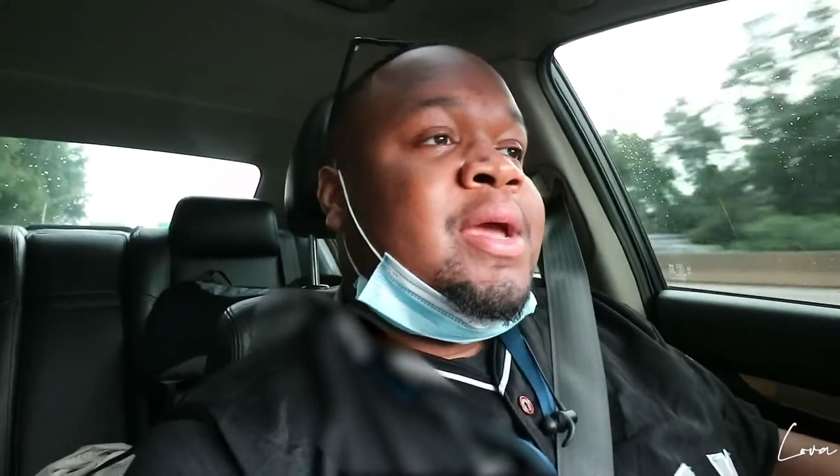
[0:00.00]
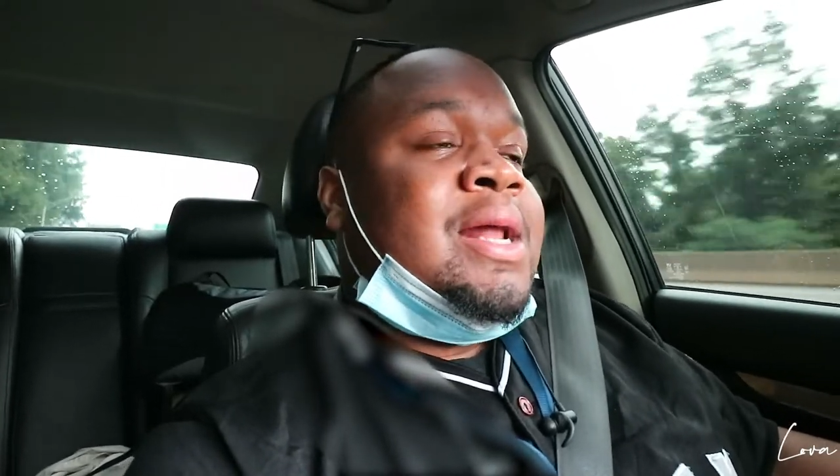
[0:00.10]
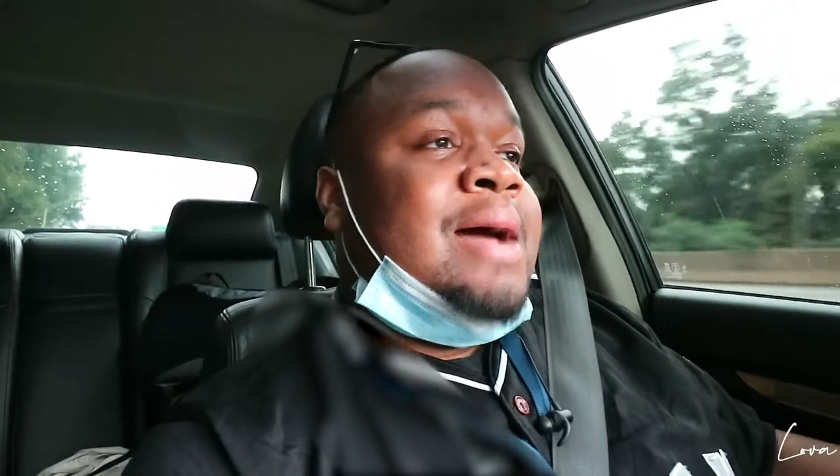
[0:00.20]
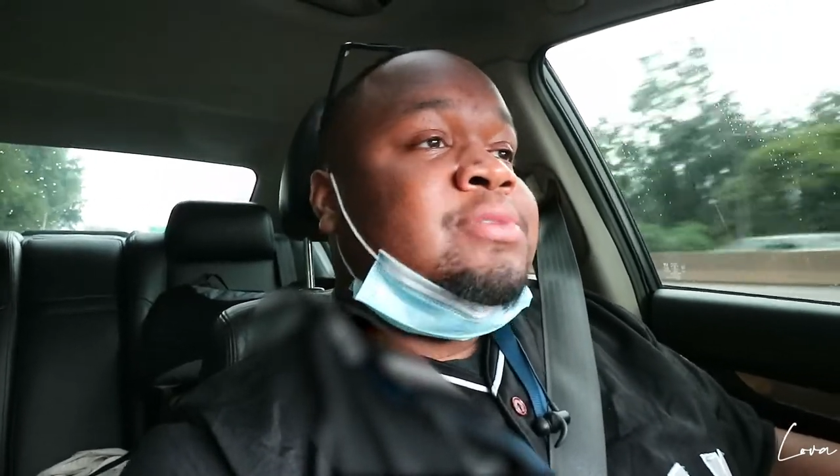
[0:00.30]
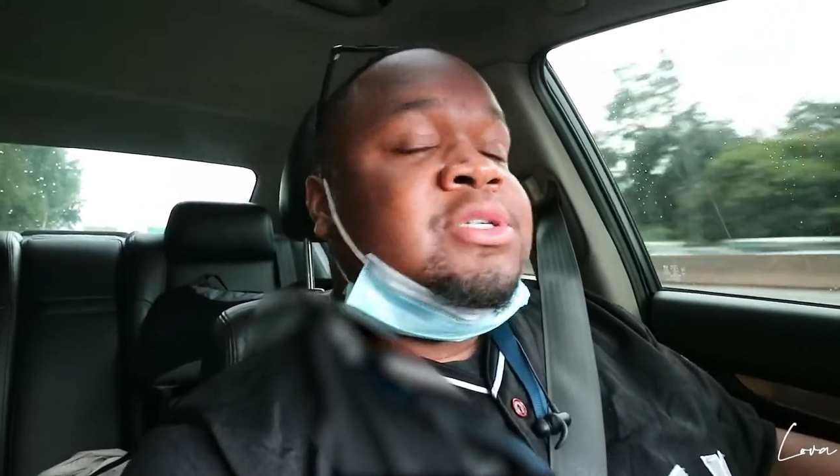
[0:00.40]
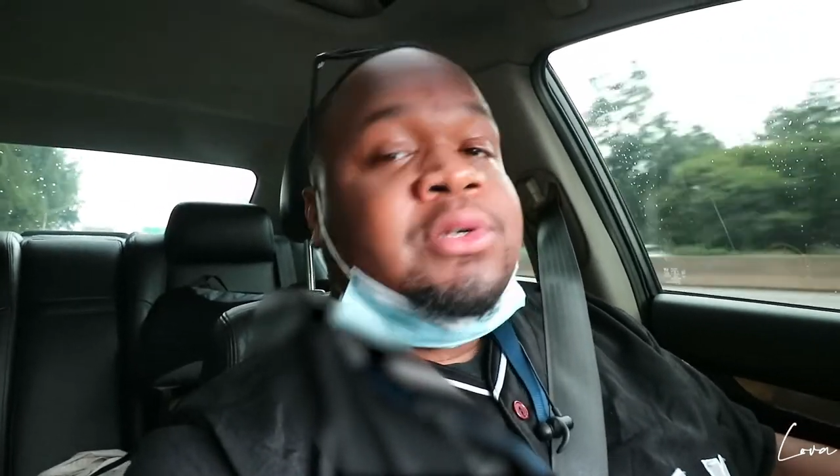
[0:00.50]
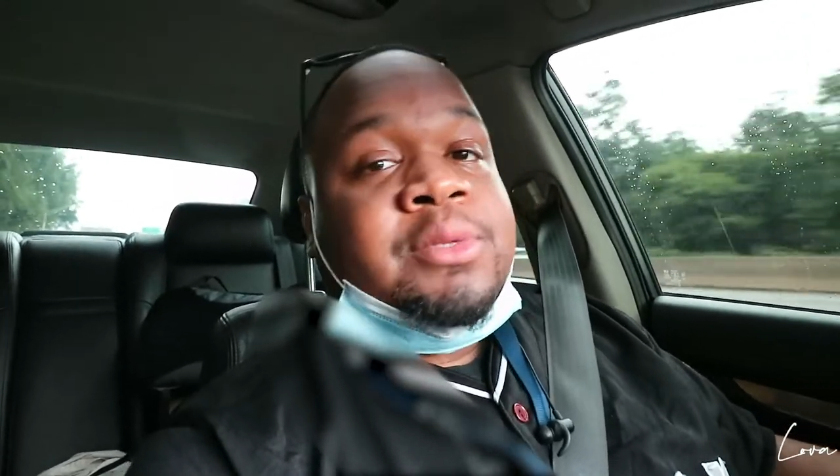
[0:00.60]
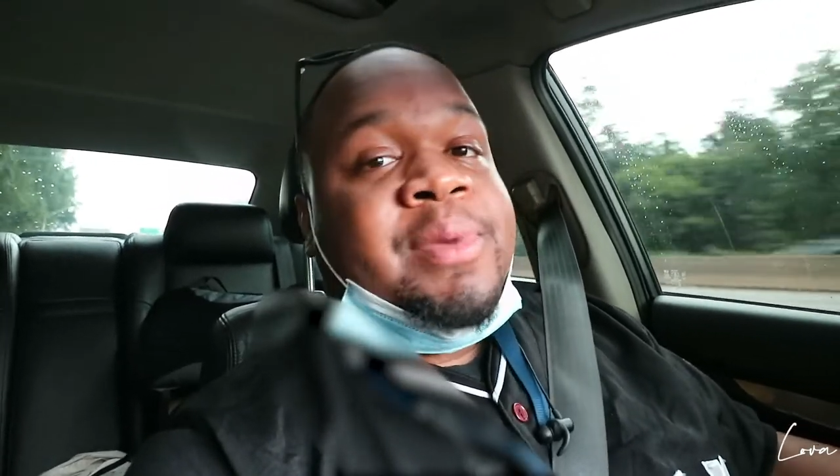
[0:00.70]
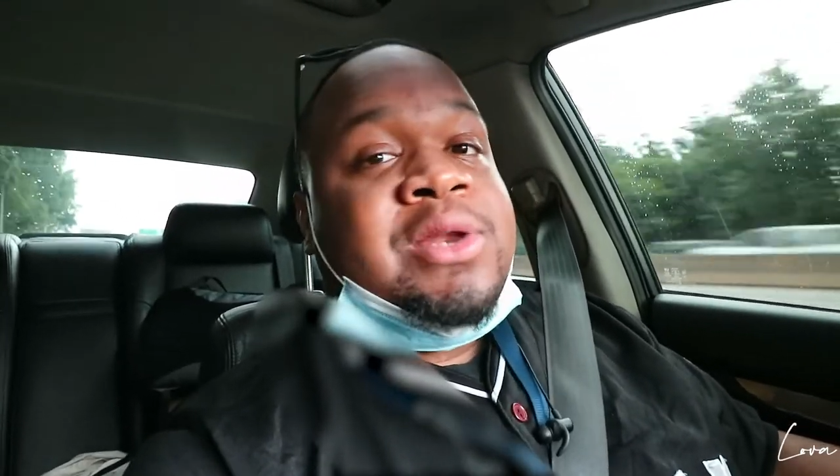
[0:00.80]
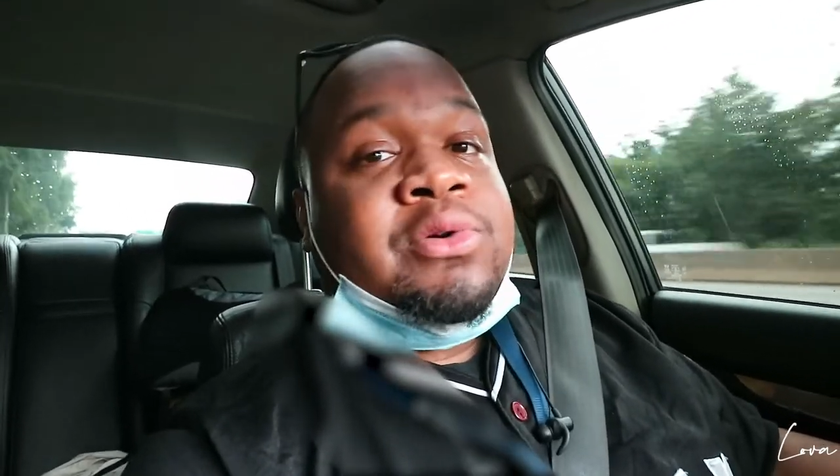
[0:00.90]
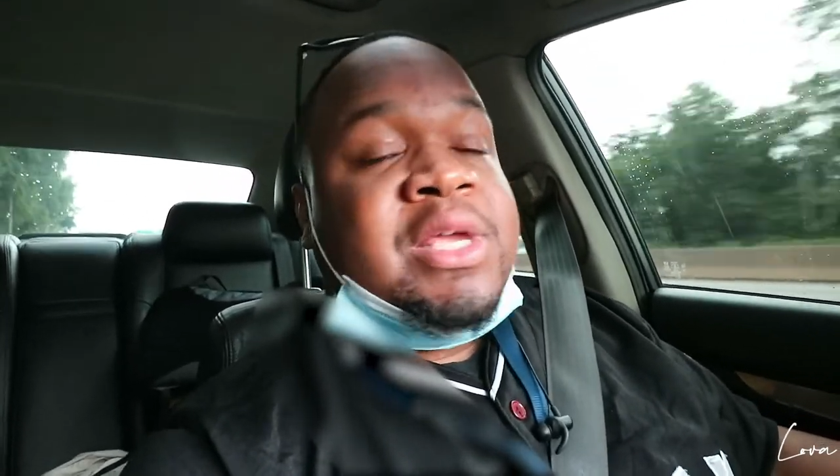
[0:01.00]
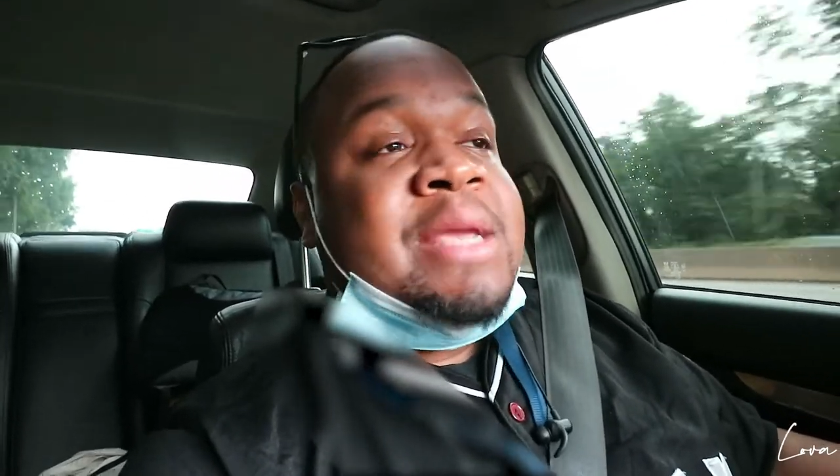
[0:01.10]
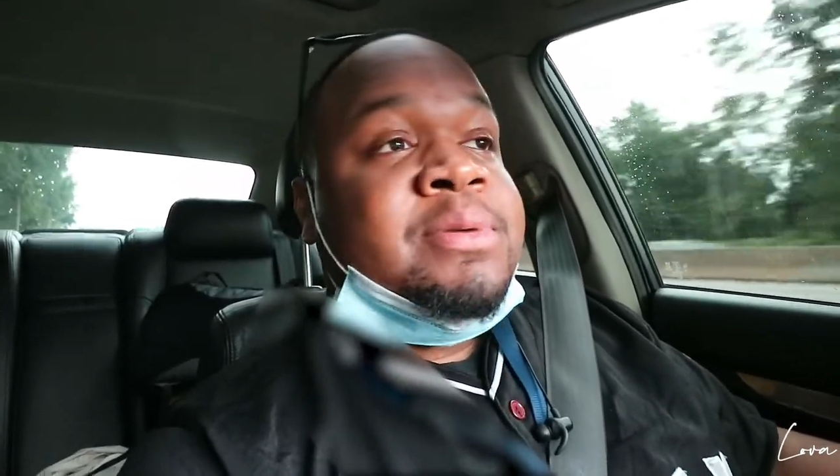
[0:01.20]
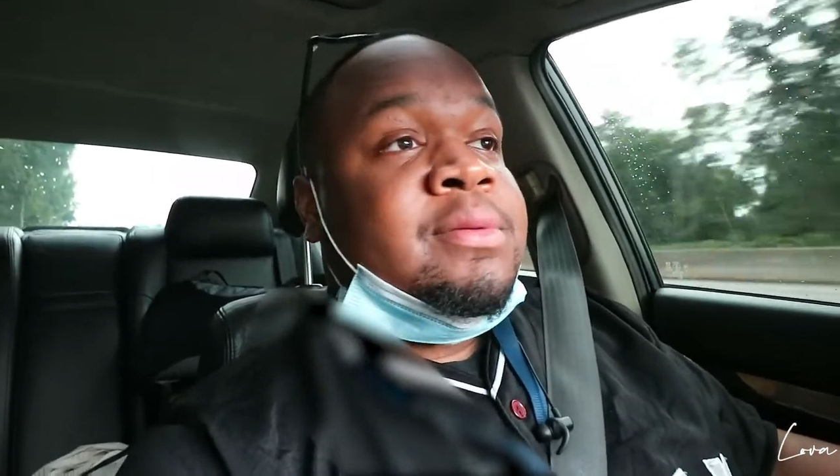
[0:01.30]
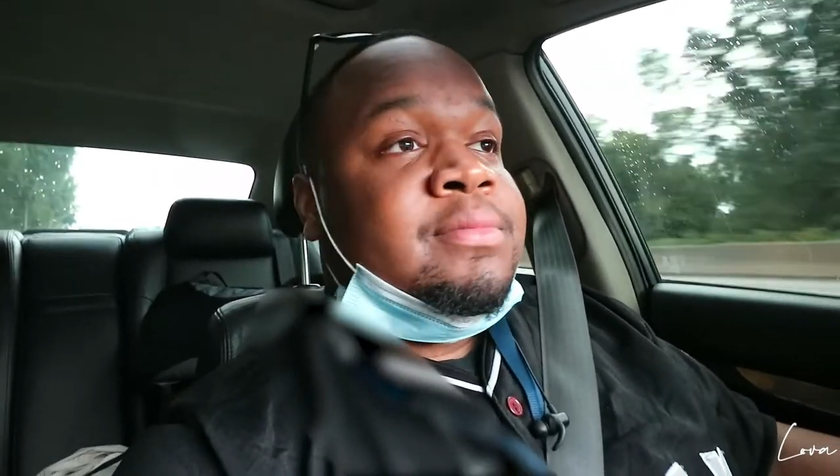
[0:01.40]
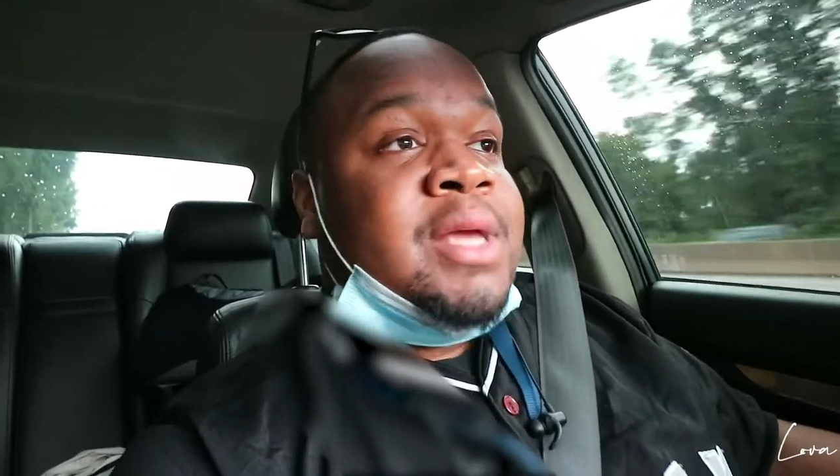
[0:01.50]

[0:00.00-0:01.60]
man, I'm still debating on keeping them.